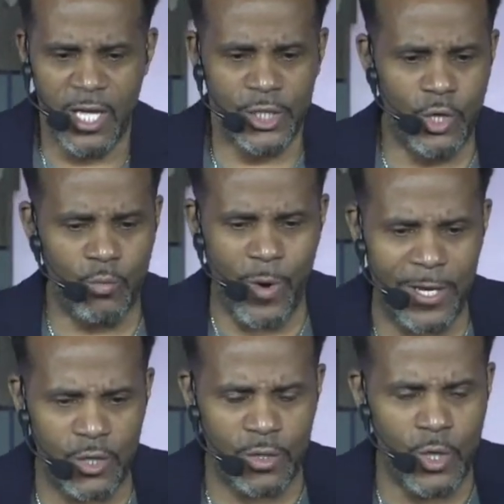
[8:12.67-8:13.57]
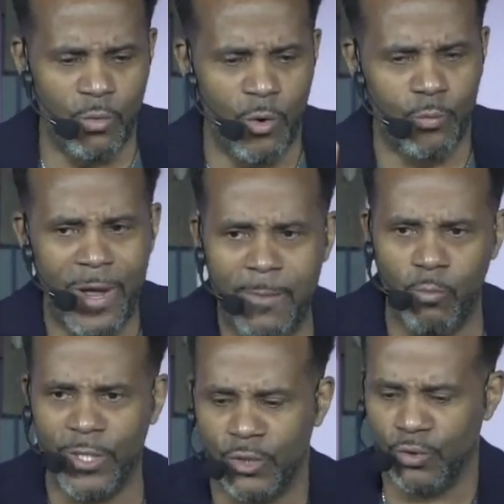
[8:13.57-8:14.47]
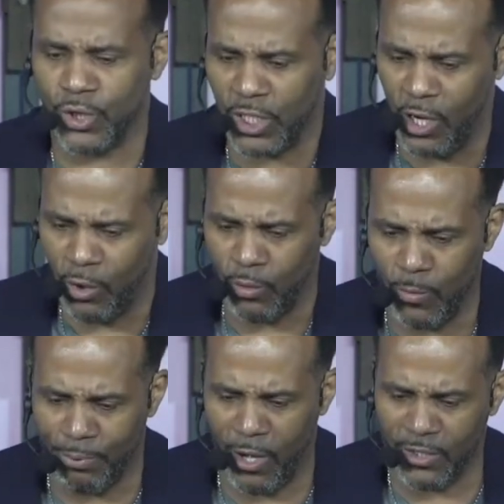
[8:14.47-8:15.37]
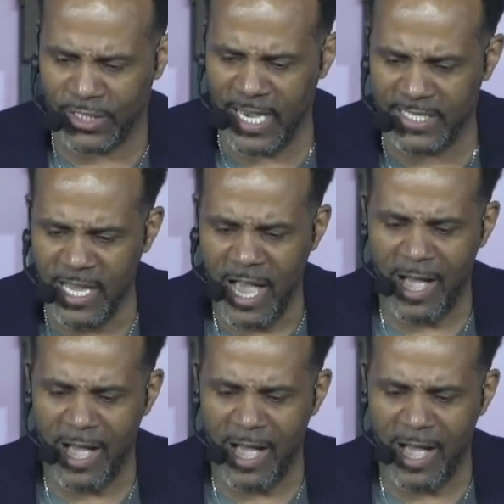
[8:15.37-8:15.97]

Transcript: you, where you, you will reap what you sow, and Paul says,